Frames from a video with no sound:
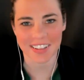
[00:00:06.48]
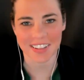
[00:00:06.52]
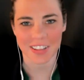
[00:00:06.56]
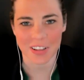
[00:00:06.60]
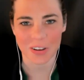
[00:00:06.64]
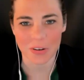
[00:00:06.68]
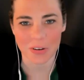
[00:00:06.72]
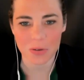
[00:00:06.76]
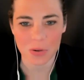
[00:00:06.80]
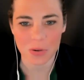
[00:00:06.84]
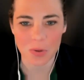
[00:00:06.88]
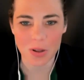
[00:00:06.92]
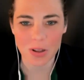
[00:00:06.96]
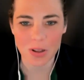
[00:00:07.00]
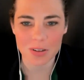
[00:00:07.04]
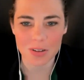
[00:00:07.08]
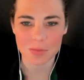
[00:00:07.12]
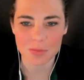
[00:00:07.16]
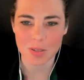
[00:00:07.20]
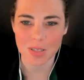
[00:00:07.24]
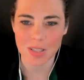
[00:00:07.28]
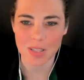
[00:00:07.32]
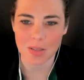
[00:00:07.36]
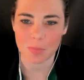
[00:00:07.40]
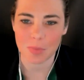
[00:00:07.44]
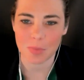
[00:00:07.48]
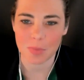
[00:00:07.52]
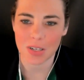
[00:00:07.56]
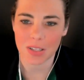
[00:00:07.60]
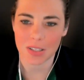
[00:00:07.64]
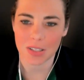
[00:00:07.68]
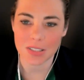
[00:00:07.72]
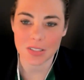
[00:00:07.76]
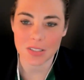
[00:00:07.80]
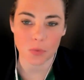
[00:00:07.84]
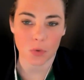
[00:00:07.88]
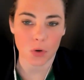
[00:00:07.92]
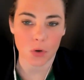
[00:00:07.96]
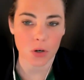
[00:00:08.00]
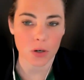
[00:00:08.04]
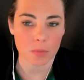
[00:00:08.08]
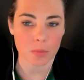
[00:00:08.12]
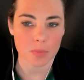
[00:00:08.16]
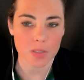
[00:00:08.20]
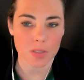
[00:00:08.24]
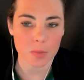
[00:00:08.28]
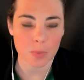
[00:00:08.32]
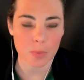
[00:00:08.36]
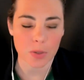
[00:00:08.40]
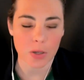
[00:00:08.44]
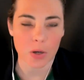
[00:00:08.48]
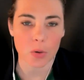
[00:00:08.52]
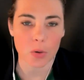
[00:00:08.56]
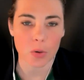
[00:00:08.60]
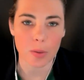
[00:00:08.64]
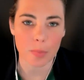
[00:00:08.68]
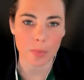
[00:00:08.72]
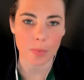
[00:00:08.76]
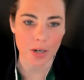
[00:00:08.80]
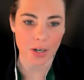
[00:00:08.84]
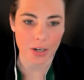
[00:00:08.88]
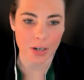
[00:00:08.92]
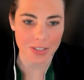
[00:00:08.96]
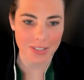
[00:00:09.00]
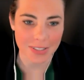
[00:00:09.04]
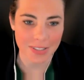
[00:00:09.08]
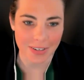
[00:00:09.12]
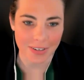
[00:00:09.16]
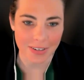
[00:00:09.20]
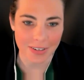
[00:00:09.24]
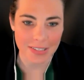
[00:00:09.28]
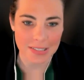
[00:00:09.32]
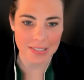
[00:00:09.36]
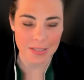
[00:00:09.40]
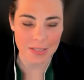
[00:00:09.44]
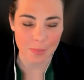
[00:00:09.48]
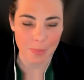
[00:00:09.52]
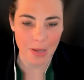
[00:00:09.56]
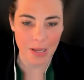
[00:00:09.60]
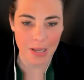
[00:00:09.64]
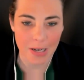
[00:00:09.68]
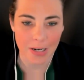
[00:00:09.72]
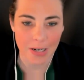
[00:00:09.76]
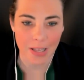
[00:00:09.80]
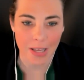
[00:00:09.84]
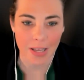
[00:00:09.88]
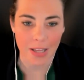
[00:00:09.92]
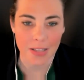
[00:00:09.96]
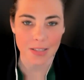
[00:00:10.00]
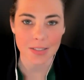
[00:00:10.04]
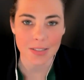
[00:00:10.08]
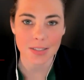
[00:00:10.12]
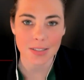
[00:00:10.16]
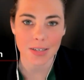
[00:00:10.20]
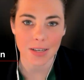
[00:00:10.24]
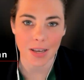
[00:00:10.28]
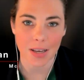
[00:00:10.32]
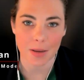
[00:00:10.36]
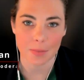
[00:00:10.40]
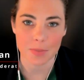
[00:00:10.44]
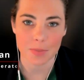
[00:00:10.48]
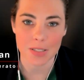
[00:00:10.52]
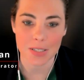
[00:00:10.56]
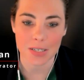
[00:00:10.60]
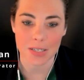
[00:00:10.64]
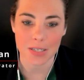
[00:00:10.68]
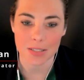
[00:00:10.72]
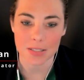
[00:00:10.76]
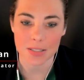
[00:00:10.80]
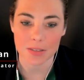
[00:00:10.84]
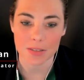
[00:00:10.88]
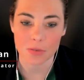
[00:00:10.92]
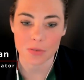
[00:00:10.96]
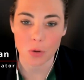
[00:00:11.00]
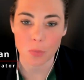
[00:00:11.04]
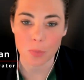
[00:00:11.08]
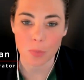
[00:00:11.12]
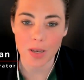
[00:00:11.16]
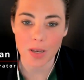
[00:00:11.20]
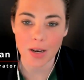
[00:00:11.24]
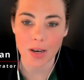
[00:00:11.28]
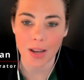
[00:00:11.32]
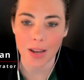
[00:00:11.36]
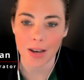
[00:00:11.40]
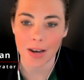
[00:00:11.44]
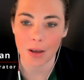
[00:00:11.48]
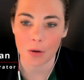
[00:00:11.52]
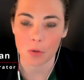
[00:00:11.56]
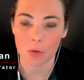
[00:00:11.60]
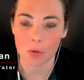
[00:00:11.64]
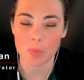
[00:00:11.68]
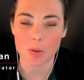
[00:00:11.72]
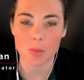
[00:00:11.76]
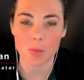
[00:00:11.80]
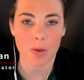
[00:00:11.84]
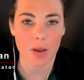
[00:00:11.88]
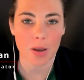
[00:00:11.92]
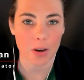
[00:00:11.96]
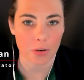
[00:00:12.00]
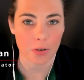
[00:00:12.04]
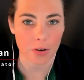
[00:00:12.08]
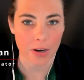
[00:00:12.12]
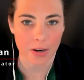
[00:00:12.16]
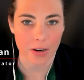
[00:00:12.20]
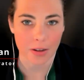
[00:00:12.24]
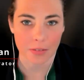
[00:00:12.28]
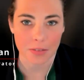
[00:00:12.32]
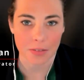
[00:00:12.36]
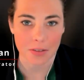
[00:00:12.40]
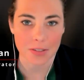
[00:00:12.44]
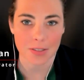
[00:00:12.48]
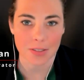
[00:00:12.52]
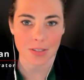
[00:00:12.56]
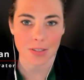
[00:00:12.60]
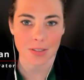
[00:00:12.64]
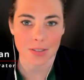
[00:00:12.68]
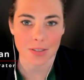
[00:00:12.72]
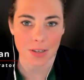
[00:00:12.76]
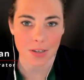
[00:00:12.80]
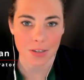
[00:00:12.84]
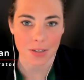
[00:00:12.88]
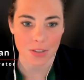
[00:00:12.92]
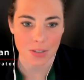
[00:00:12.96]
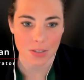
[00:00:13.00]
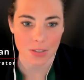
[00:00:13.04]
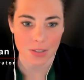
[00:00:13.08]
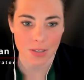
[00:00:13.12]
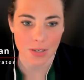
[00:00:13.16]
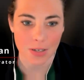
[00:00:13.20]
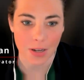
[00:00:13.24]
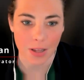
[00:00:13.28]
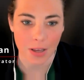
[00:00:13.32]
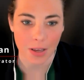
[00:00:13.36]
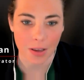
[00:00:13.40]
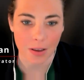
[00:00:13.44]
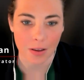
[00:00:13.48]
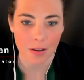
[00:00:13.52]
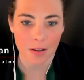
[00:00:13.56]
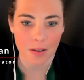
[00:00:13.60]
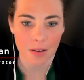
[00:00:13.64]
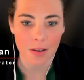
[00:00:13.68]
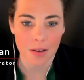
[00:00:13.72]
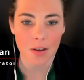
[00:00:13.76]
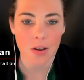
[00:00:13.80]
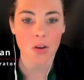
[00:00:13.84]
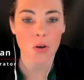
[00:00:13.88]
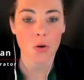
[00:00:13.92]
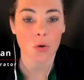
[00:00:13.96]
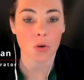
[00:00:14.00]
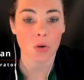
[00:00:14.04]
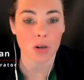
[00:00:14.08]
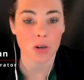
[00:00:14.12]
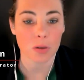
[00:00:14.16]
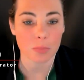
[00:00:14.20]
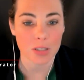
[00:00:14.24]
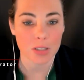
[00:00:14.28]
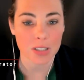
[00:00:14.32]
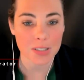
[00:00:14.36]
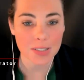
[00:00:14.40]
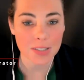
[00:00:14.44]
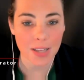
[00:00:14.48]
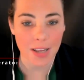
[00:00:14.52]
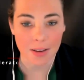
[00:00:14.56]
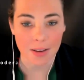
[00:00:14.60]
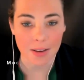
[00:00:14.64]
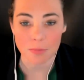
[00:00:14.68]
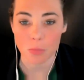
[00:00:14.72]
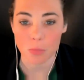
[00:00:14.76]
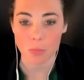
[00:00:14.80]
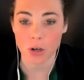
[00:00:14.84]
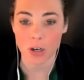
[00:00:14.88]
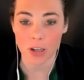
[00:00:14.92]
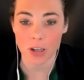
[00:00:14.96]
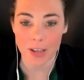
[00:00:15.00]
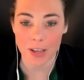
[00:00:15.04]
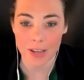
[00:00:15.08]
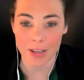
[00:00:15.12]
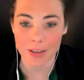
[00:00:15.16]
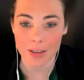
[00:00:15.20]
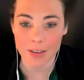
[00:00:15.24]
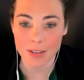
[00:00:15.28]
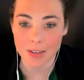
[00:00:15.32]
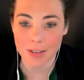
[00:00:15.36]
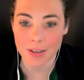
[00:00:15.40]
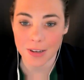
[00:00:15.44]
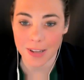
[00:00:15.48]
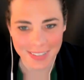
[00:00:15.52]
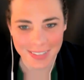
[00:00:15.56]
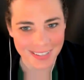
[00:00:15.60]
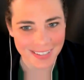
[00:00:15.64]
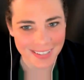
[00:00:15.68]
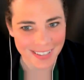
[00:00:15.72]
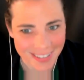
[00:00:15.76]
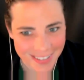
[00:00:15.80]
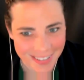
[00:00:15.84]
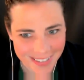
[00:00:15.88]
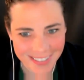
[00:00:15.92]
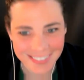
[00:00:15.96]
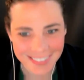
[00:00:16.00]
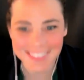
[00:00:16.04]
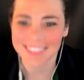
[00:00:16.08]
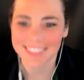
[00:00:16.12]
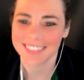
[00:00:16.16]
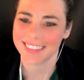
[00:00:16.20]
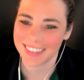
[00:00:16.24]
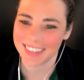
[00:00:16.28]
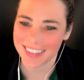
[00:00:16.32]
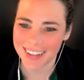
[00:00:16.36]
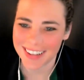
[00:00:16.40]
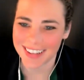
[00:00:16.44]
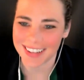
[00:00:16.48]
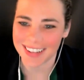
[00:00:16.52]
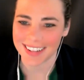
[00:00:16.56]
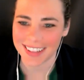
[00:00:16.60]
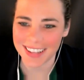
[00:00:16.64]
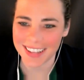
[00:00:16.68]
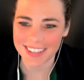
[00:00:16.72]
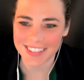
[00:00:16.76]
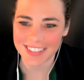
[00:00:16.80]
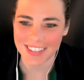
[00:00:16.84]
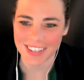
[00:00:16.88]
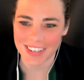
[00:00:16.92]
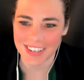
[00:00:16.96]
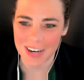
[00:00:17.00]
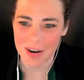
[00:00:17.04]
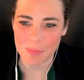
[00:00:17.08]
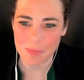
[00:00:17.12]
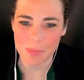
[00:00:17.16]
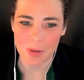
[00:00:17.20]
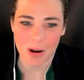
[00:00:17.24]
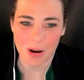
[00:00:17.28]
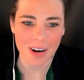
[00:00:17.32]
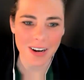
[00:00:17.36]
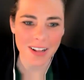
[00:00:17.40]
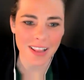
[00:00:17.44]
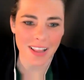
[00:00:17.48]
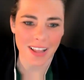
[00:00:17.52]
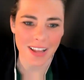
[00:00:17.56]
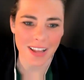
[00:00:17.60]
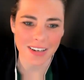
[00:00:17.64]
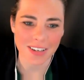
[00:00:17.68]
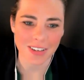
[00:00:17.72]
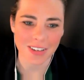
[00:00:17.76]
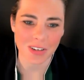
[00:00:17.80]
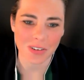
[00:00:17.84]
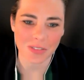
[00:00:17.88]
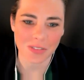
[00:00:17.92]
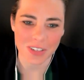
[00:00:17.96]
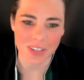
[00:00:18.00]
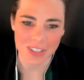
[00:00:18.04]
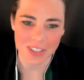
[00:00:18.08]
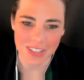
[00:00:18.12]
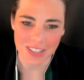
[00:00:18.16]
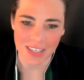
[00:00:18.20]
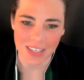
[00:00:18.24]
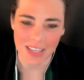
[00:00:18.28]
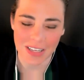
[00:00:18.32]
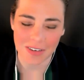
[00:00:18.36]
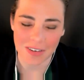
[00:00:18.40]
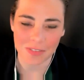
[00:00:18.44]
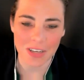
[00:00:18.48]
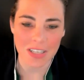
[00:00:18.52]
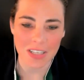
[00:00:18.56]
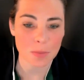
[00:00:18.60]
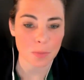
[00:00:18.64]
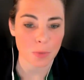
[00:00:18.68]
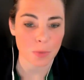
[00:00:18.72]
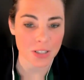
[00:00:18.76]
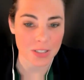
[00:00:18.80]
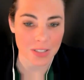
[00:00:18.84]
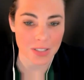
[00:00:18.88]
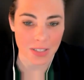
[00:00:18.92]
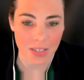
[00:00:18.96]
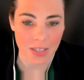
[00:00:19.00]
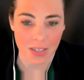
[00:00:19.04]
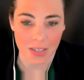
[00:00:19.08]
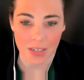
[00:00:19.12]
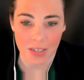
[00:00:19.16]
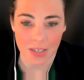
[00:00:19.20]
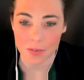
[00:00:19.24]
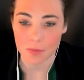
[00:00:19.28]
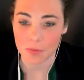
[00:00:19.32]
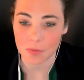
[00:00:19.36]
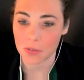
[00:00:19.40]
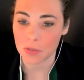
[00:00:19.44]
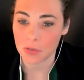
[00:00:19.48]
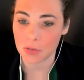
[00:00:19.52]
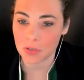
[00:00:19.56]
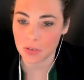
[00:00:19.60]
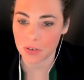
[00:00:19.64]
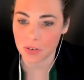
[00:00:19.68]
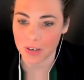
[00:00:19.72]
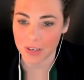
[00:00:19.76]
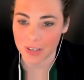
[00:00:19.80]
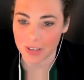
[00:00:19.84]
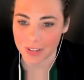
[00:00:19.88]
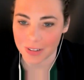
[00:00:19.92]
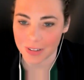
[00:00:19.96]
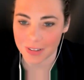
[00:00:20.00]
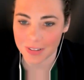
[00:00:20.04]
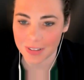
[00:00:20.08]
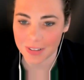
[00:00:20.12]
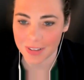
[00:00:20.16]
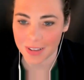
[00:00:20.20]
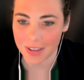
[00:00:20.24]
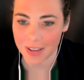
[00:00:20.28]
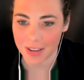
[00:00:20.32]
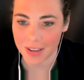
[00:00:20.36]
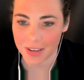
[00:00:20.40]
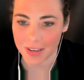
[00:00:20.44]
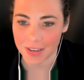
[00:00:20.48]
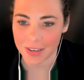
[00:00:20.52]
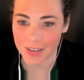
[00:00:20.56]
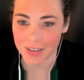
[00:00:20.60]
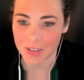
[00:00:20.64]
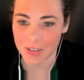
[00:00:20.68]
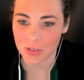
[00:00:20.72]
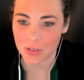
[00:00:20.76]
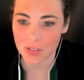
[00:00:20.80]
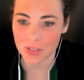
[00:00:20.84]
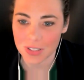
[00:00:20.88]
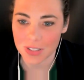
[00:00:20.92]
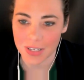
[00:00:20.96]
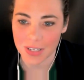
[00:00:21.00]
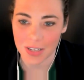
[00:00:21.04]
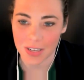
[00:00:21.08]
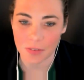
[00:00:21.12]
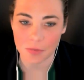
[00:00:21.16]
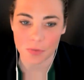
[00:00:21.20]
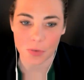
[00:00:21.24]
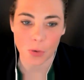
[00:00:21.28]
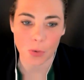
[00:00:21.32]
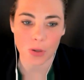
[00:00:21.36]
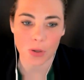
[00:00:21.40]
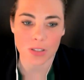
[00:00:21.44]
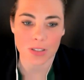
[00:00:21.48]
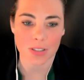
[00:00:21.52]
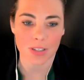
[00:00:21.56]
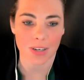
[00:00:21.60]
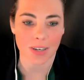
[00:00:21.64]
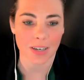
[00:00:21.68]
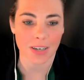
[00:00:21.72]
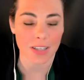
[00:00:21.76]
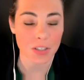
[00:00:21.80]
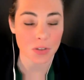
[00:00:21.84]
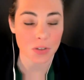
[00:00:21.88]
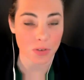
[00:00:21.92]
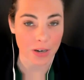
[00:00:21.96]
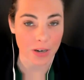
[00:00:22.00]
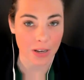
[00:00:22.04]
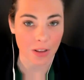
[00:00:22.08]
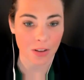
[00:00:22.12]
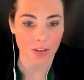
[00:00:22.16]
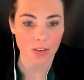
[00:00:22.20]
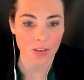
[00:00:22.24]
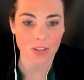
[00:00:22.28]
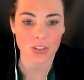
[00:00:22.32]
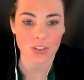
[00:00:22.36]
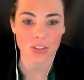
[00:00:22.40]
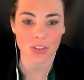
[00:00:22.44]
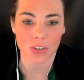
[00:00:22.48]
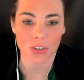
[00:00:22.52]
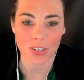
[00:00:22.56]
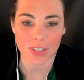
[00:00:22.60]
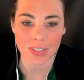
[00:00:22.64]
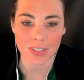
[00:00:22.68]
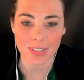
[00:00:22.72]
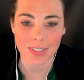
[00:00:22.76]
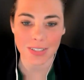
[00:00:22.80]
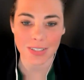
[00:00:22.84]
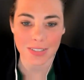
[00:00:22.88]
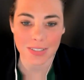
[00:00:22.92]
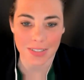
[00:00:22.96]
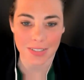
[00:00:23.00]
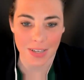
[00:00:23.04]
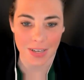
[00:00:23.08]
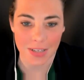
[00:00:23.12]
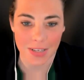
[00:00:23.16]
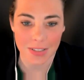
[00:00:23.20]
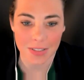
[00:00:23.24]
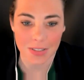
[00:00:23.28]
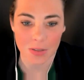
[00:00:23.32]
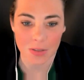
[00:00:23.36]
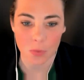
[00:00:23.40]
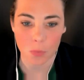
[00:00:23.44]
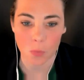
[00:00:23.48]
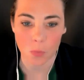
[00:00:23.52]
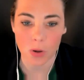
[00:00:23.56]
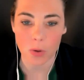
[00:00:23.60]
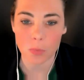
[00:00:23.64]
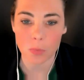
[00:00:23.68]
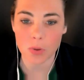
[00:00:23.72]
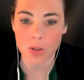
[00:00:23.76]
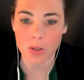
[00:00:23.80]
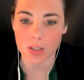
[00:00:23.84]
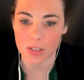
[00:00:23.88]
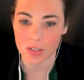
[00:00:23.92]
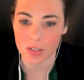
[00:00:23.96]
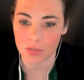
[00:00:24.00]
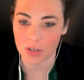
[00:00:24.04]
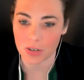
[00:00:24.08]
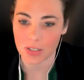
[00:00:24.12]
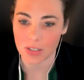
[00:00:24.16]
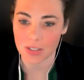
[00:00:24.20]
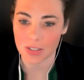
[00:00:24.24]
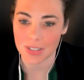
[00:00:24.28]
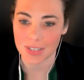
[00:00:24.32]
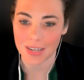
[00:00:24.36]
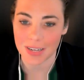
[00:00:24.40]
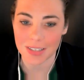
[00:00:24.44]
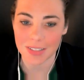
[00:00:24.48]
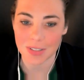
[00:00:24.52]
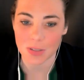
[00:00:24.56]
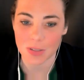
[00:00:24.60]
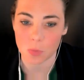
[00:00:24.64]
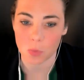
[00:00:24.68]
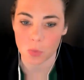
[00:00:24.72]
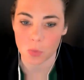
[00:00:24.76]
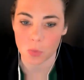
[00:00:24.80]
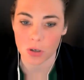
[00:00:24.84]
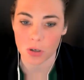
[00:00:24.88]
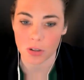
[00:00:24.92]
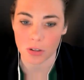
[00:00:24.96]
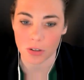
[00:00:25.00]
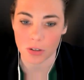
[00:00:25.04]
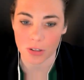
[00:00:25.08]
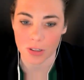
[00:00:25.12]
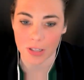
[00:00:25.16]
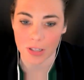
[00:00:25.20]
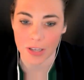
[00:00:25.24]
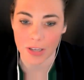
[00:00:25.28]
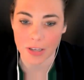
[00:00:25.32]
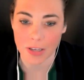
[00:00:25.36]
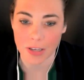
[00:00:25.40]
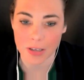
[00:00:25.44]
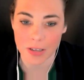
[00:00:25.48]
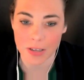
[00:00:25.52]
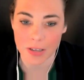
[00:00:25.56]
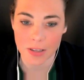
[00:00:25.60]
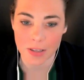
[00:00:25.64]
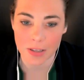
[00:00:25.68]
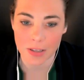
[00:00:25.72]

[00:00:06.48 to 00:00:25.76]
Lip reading: Hello and welcome to the Middle East Forum speaker webinar series and podcast. I'm Stacey Roman and I will be moderating this discussion today. We are pleased to have Mordechai Kedar, a lecturer at Bar-Ilan University and vice president of NEWSRAEL, a news site focused on Israel, join us to discuss what will Israel's next war look like.